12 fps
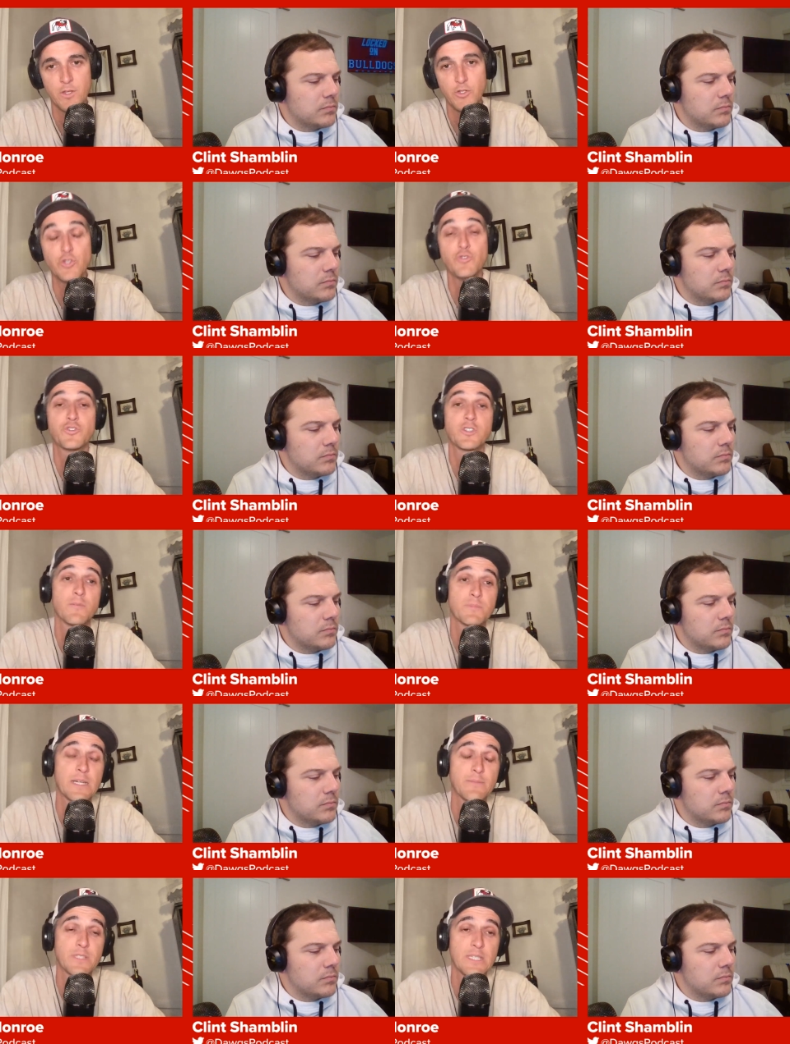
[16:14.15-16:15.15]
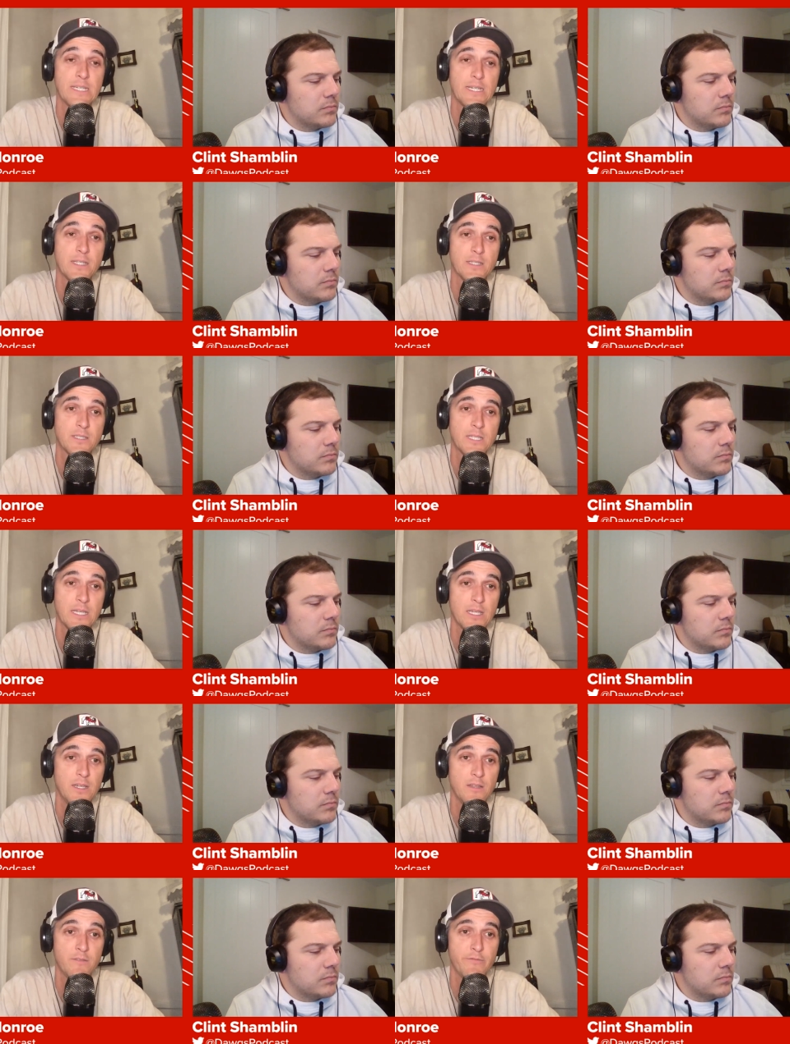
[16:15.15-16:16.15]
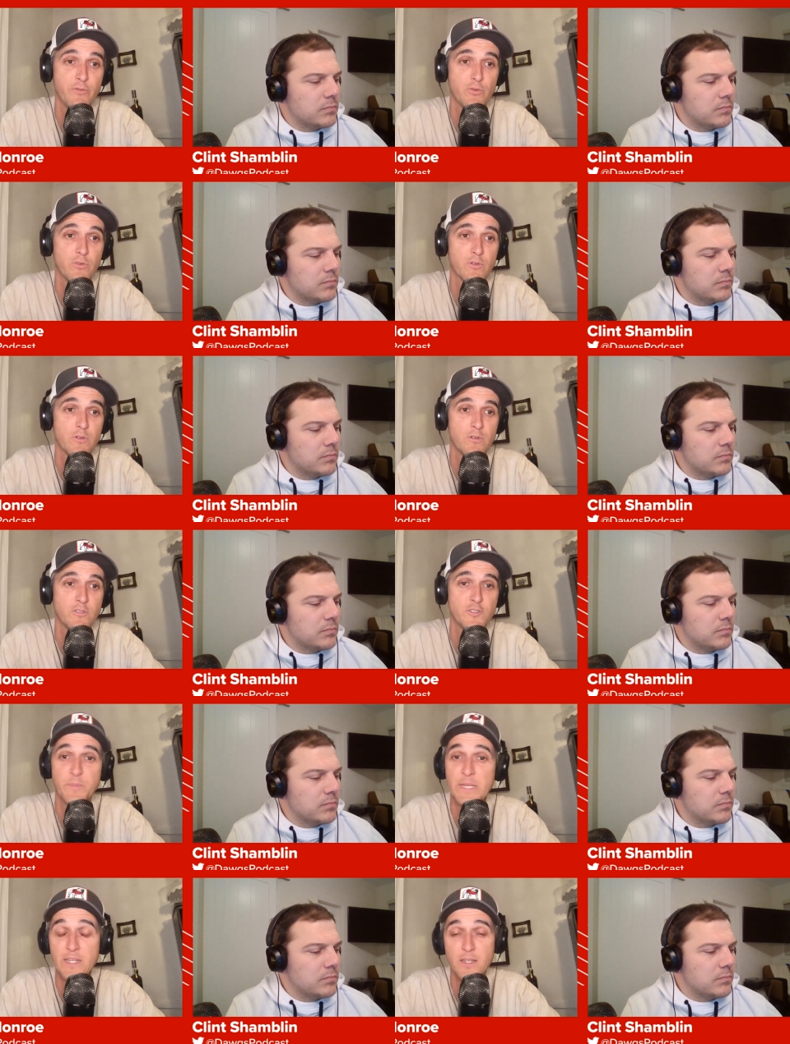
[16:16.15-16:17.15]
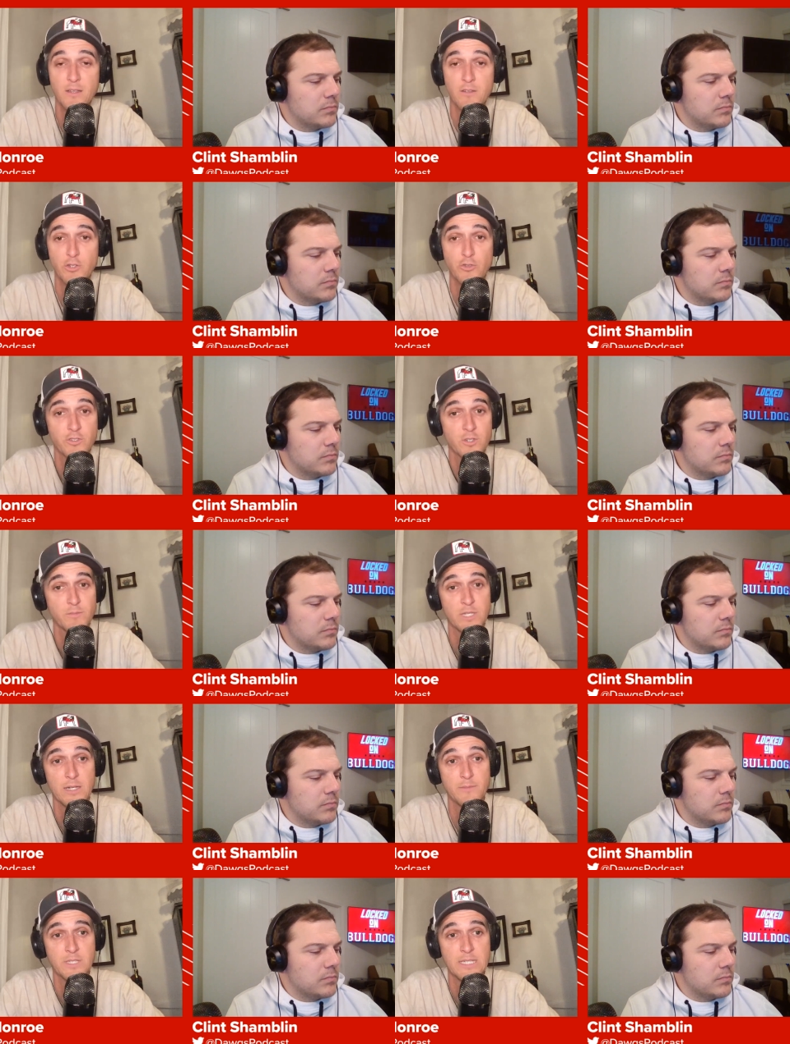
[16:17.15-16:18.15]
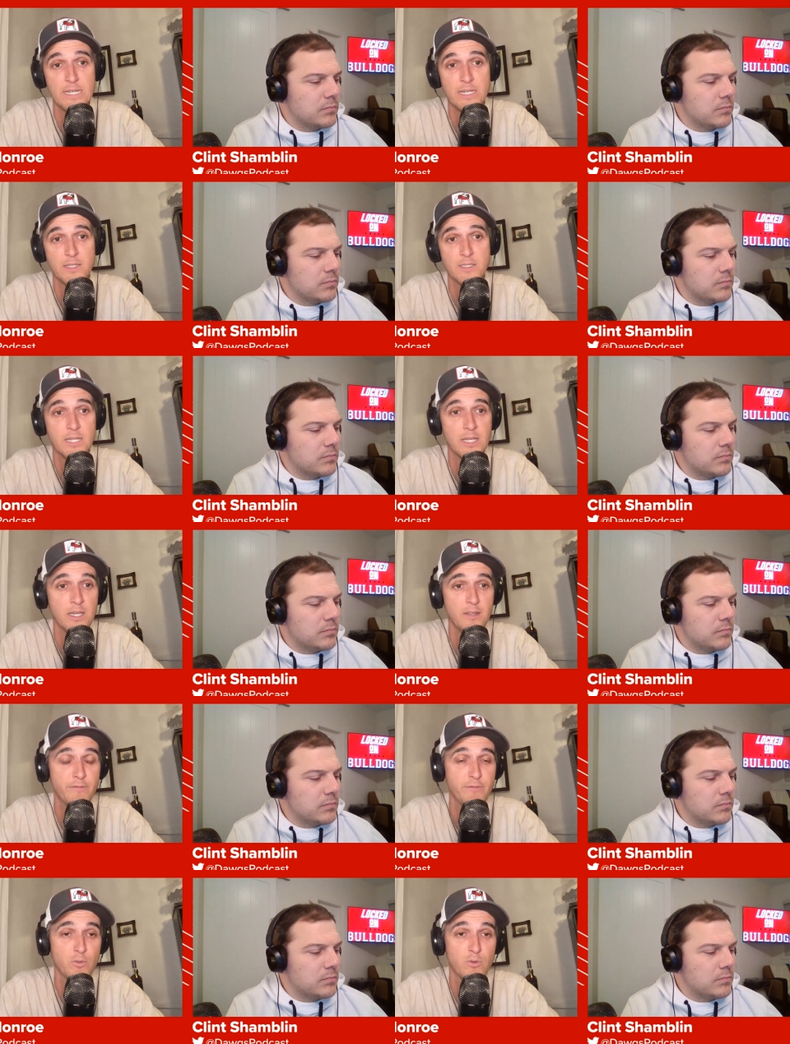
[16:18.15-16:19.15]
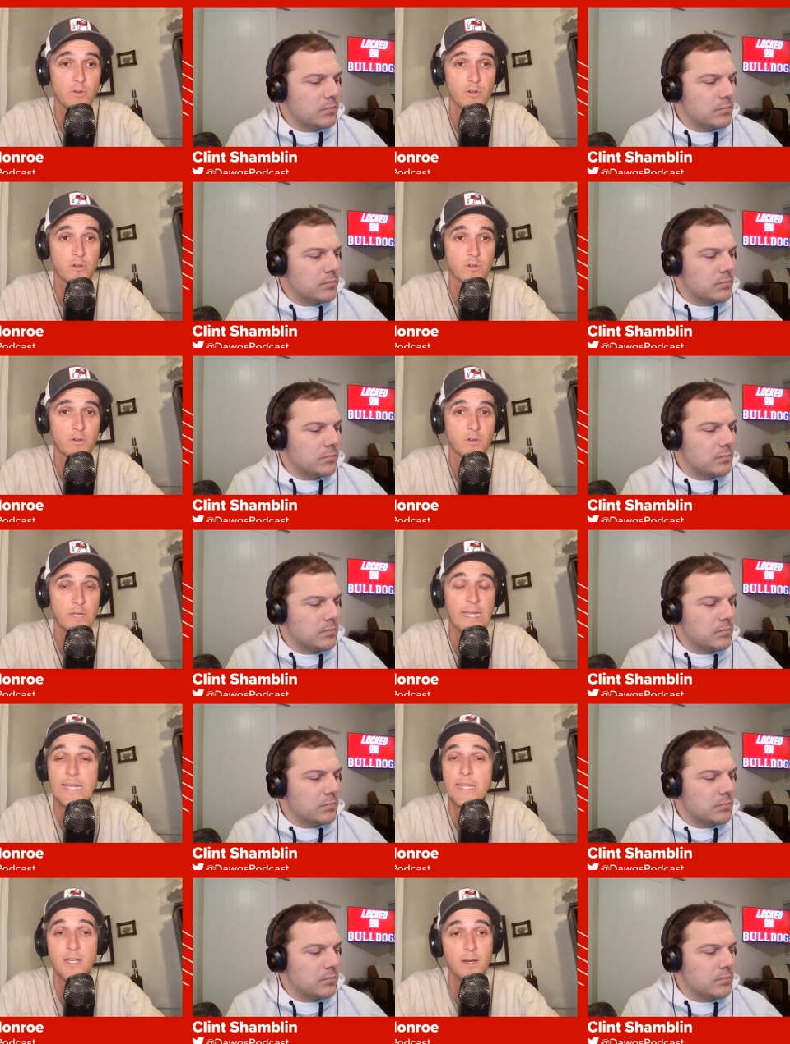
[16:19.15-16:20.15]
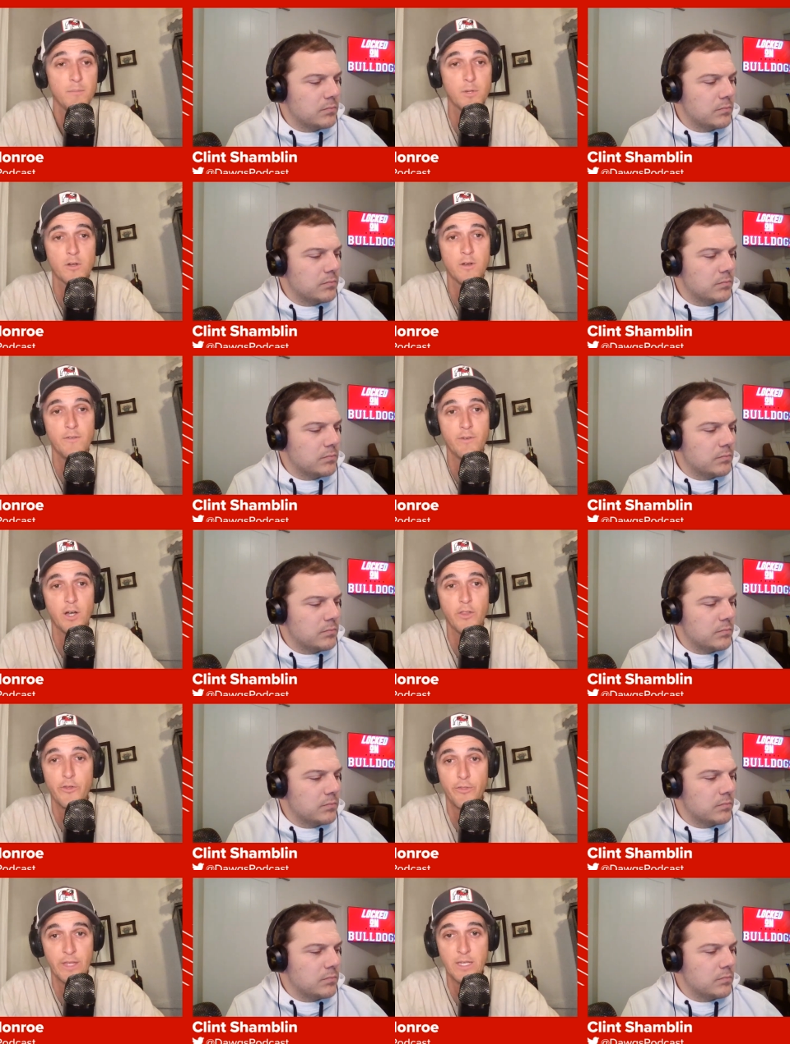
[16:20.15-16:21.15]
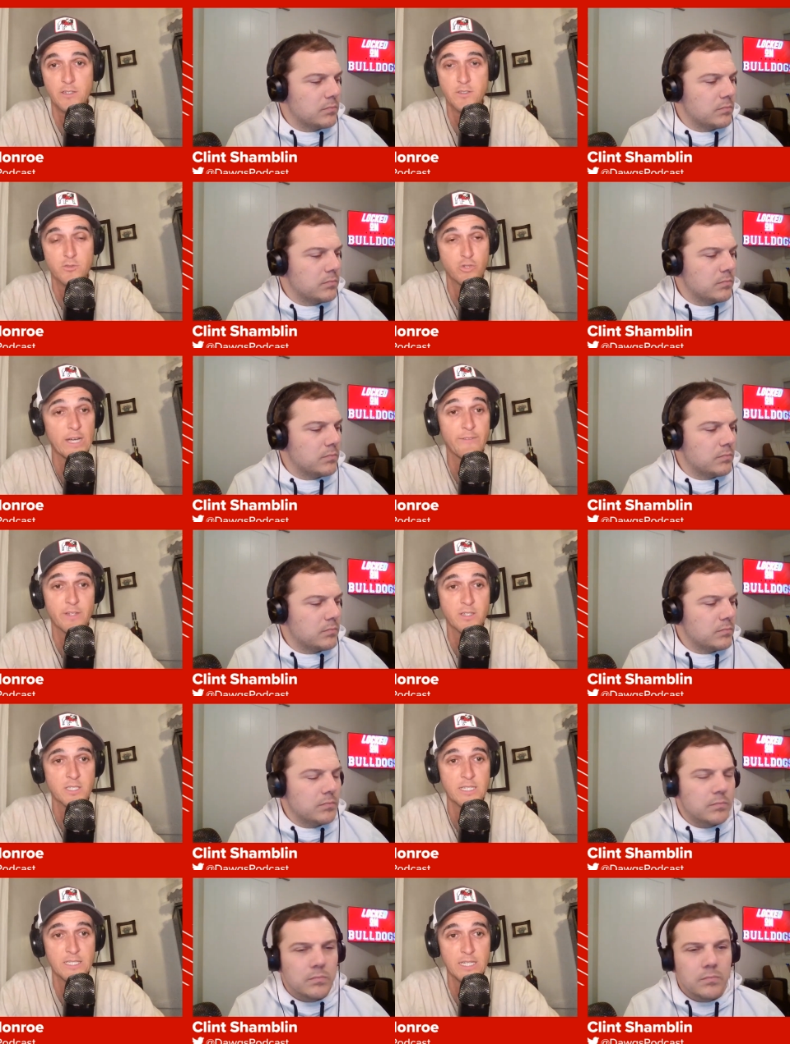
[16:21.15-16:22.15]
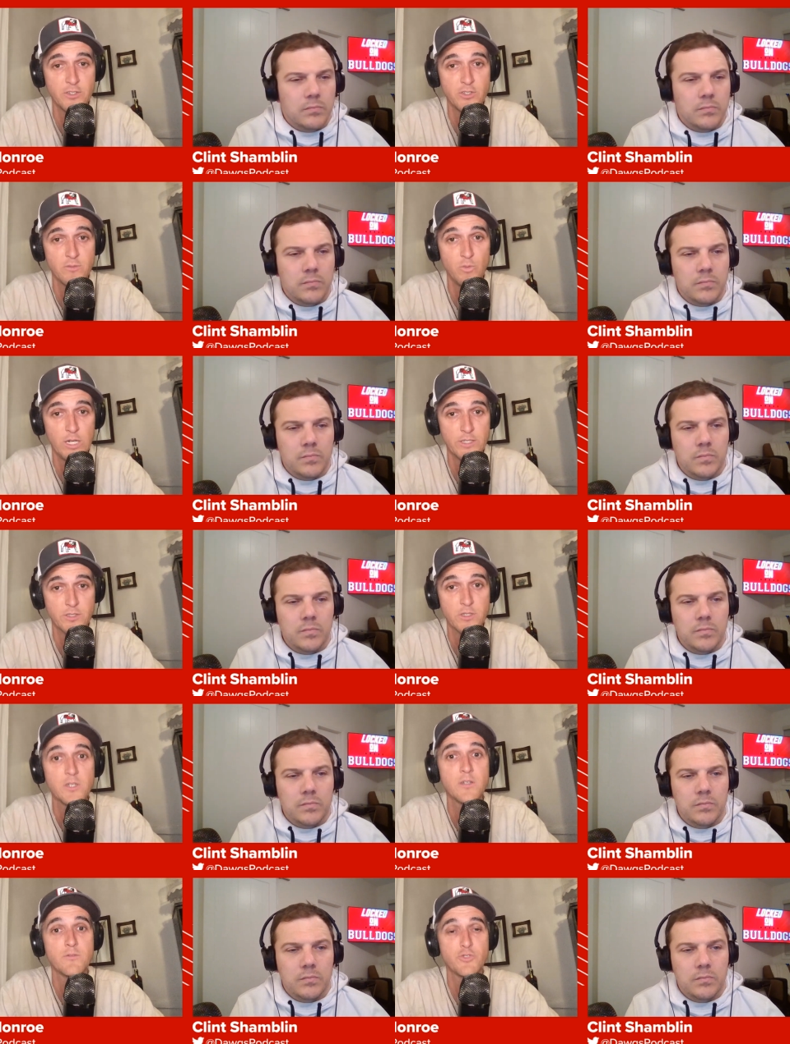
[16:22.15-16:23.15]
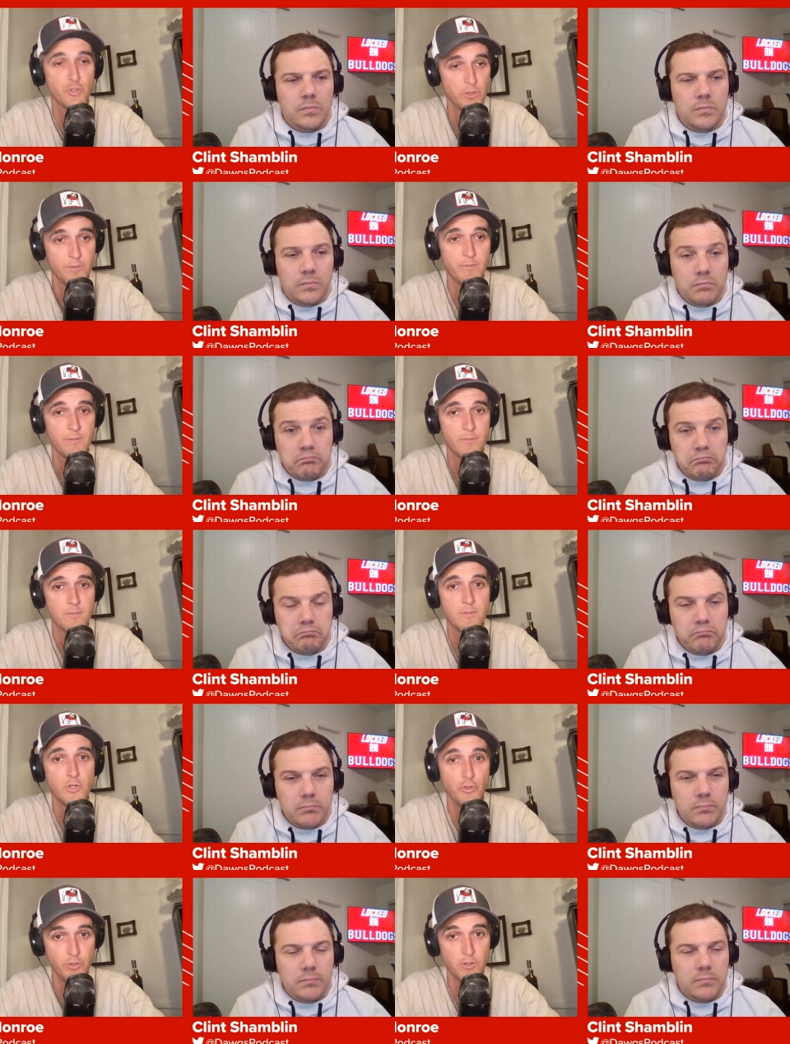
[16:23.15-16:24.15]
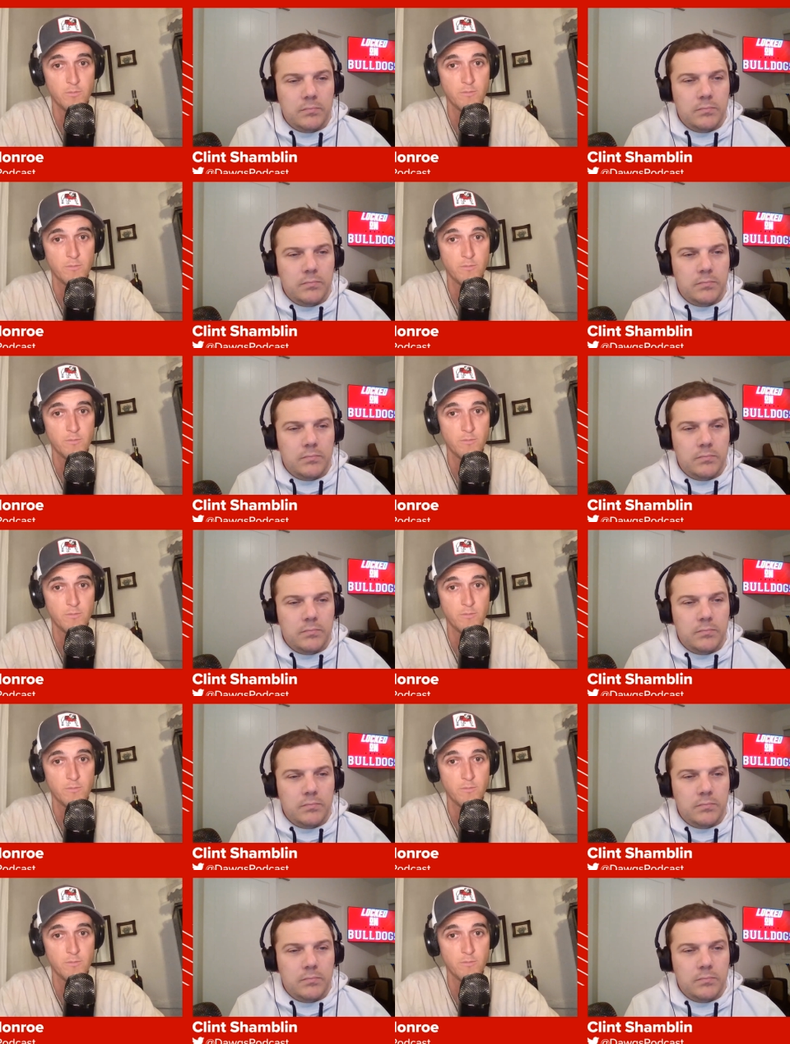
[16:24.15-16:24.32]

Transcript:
Speaker 1: Do you sometimes get a ticket for speeding? Do you sometimes get a ticket for any number of other things, traffic citation-wise? Sure, you do.